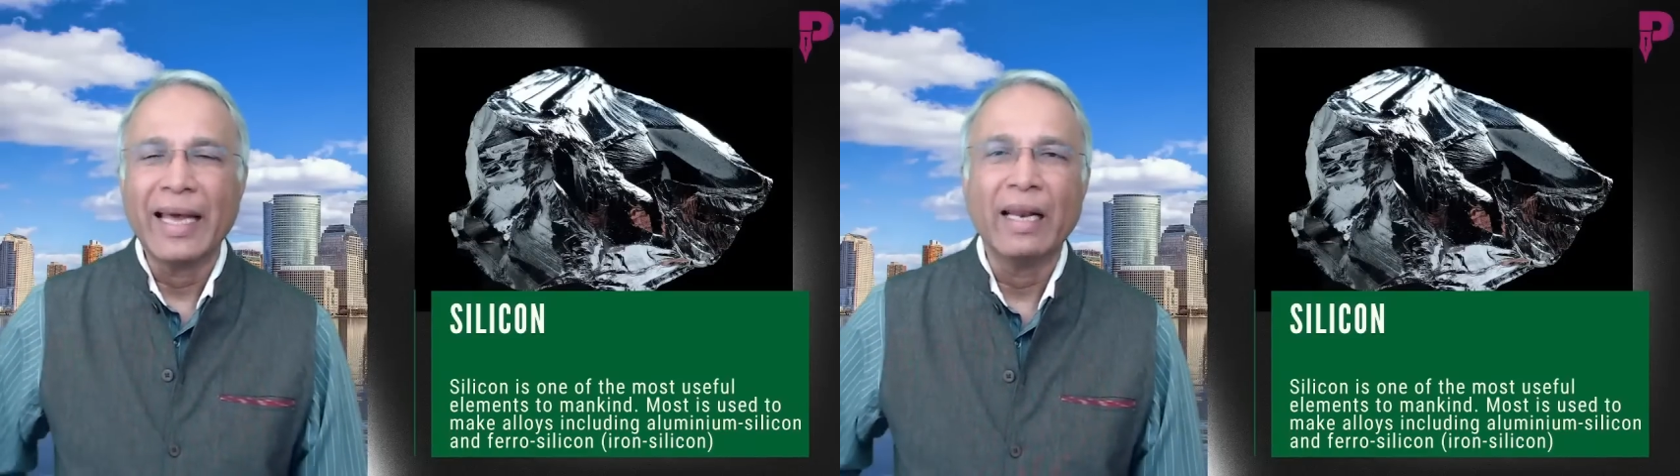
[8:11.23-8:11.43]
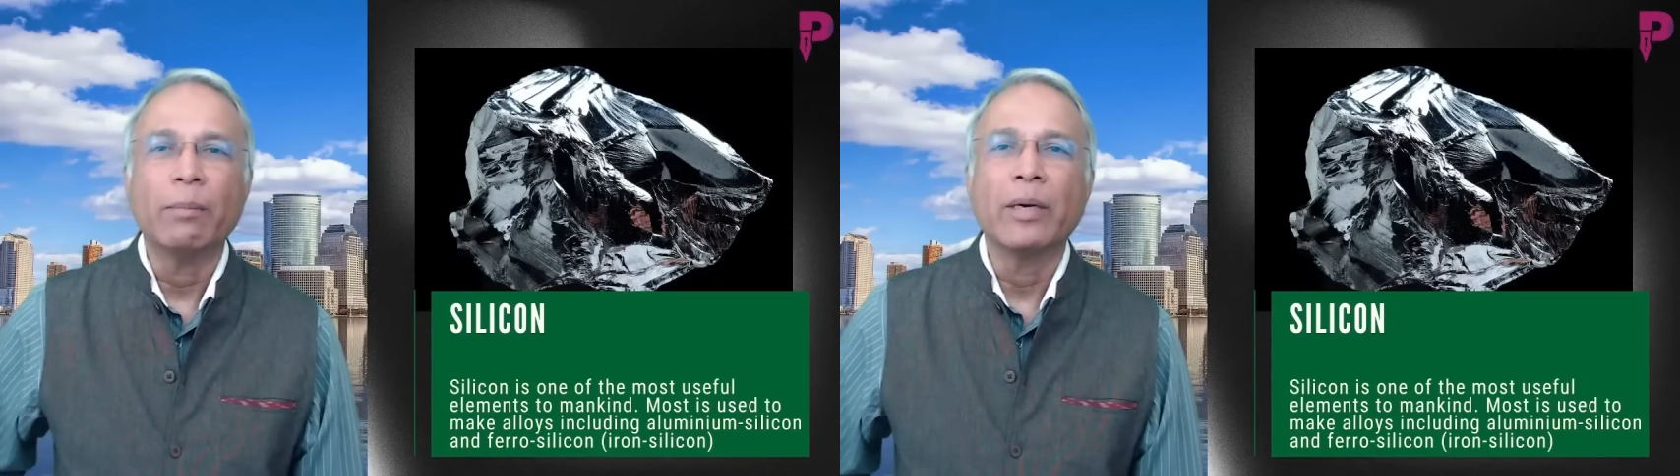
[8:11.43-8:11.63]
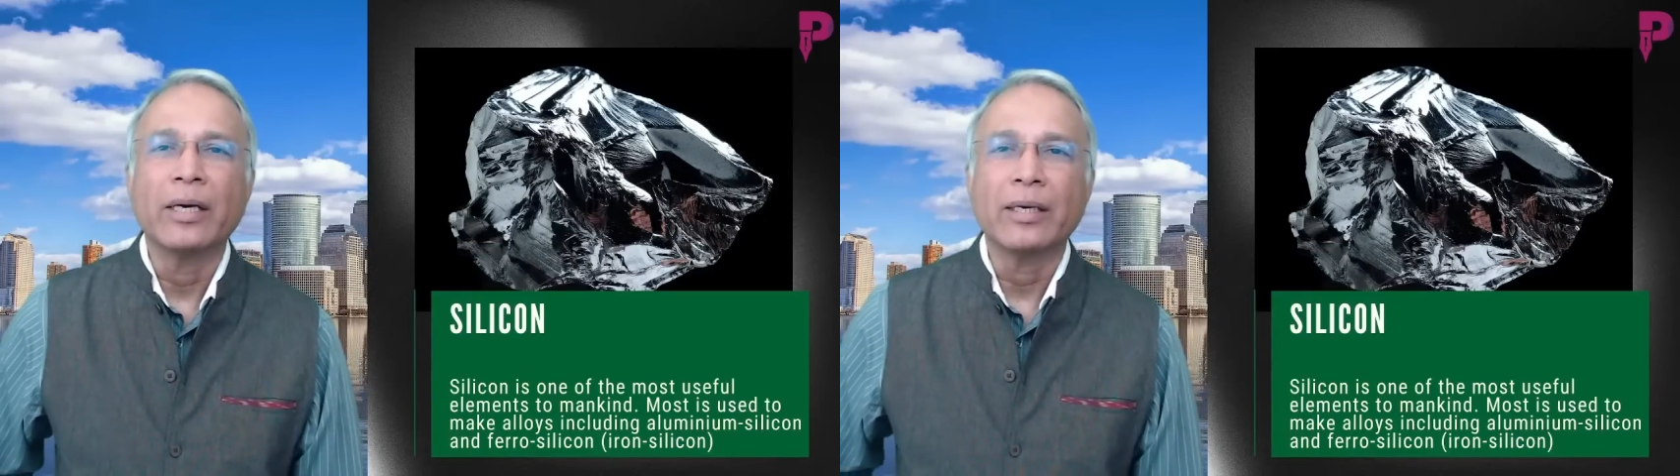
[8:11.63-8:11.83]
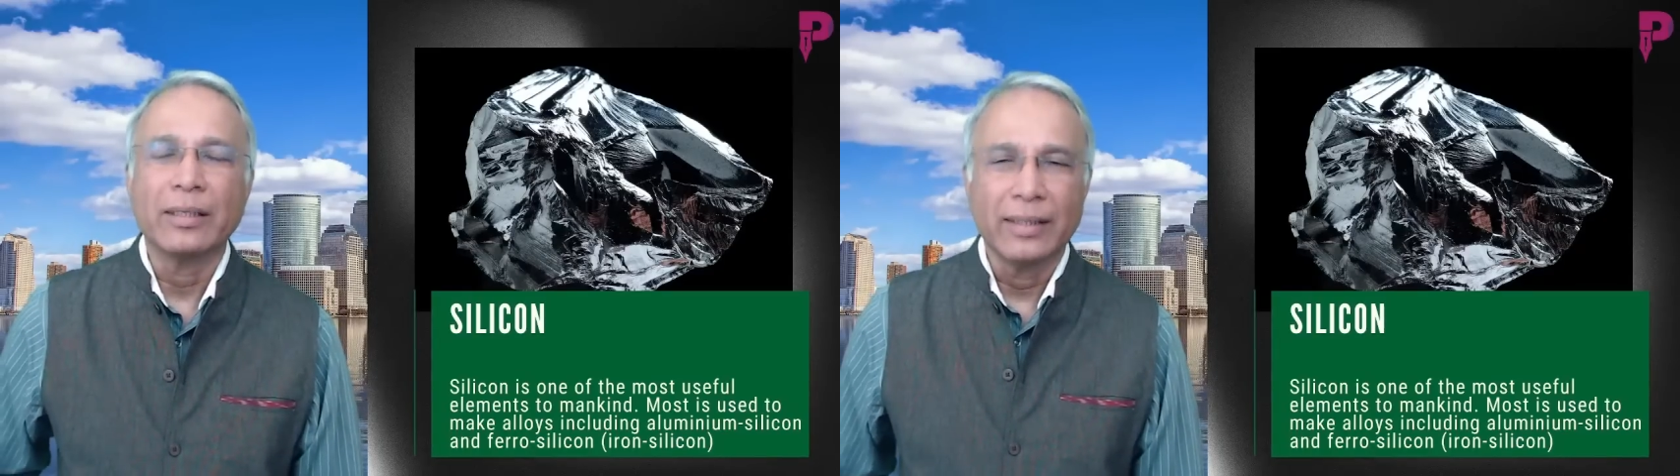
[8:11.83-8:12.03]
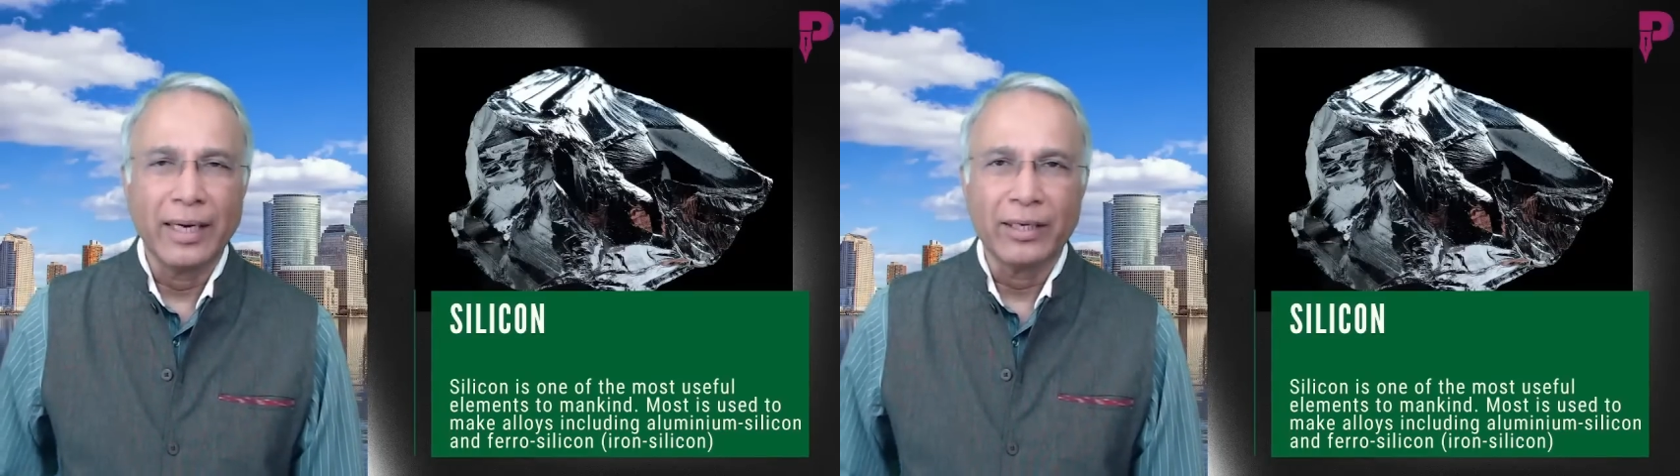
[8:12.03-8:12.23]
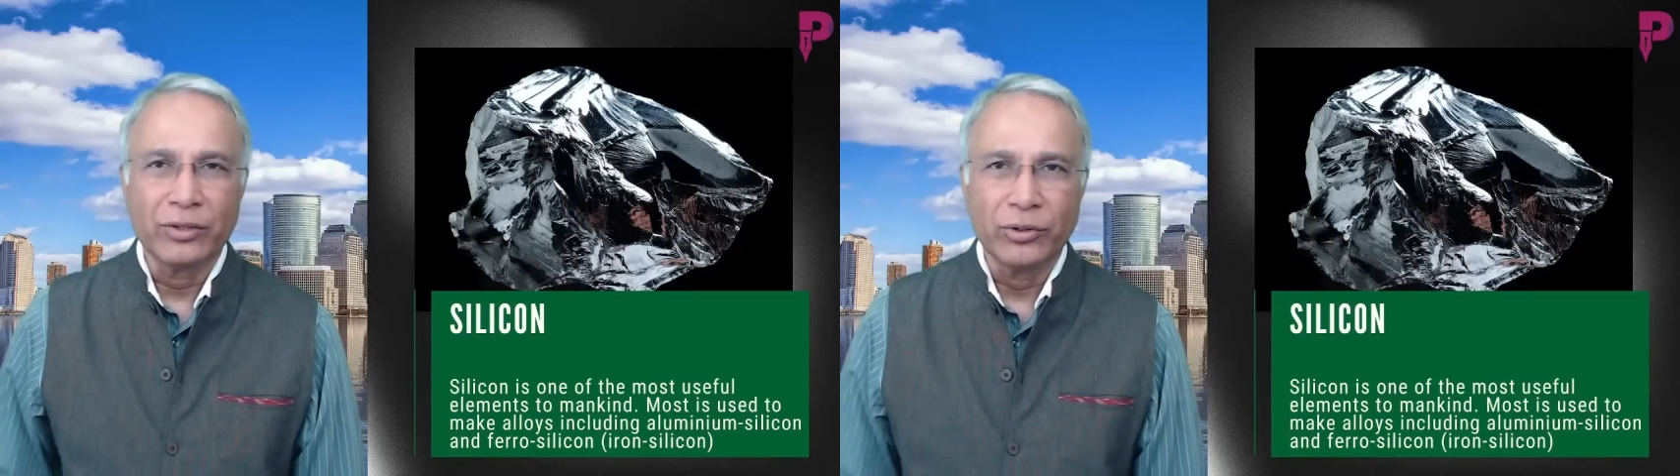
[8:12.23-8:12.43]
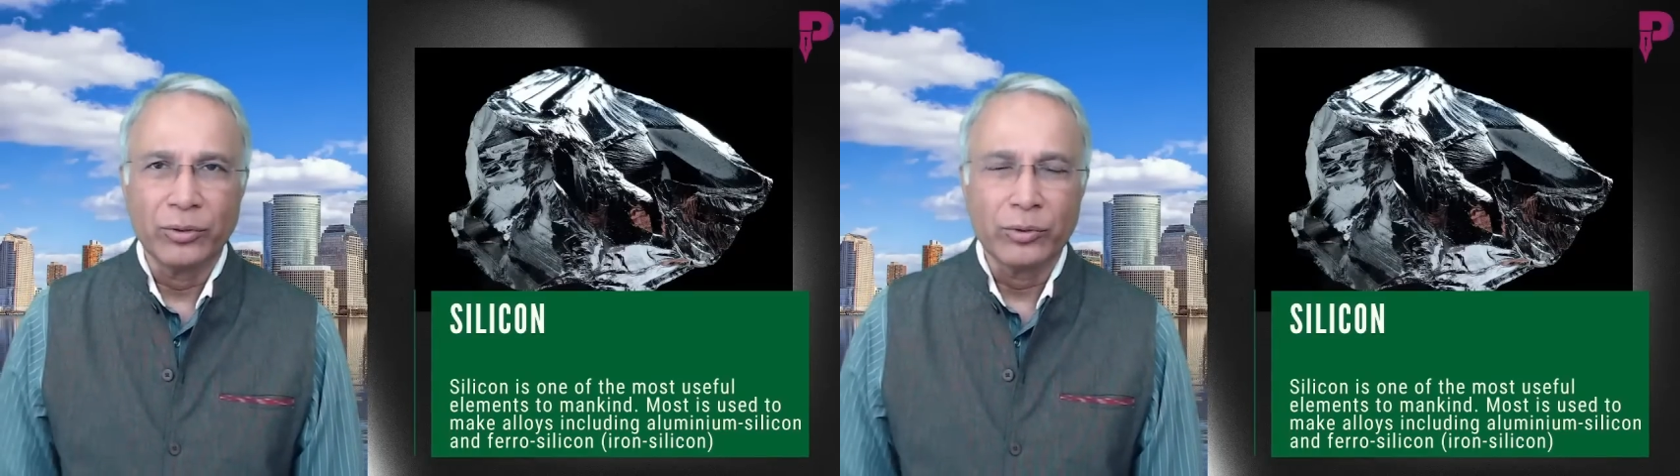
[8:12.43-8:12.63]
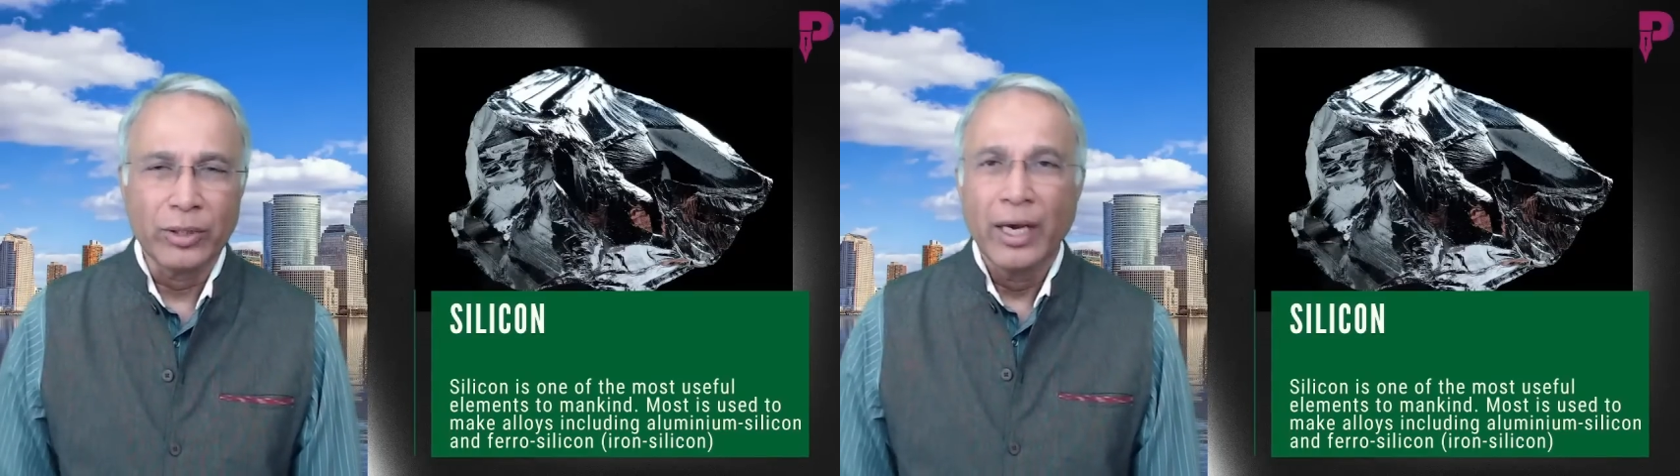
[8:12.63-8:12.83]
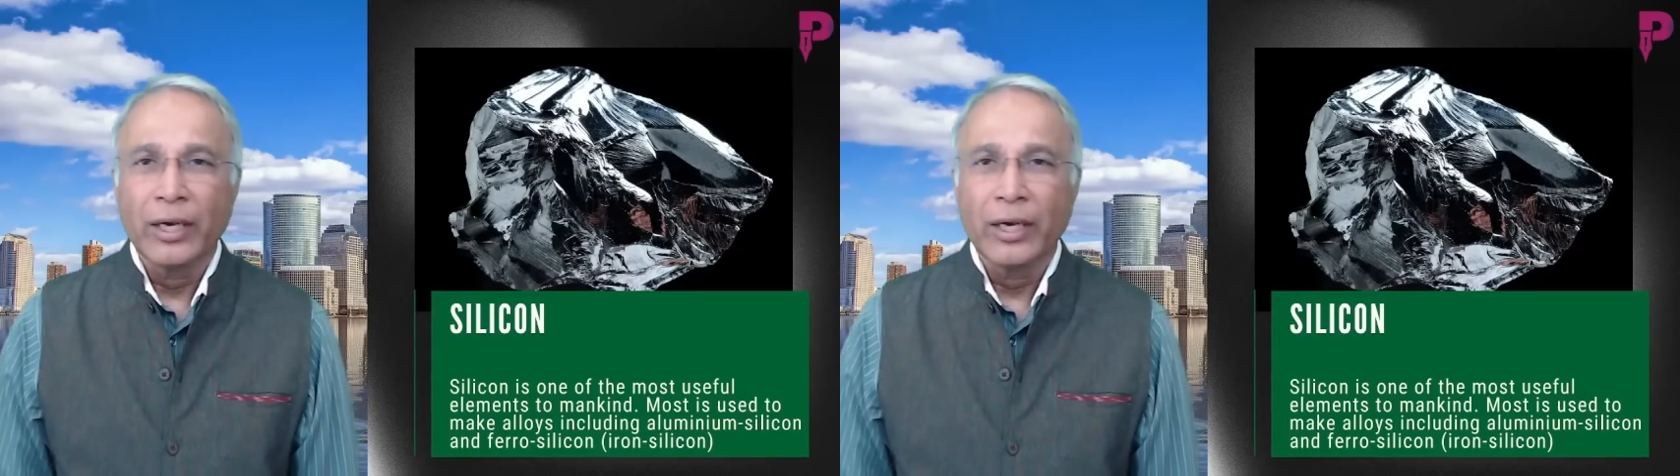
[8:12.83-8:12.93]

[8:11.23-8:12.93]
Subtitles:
element that is used.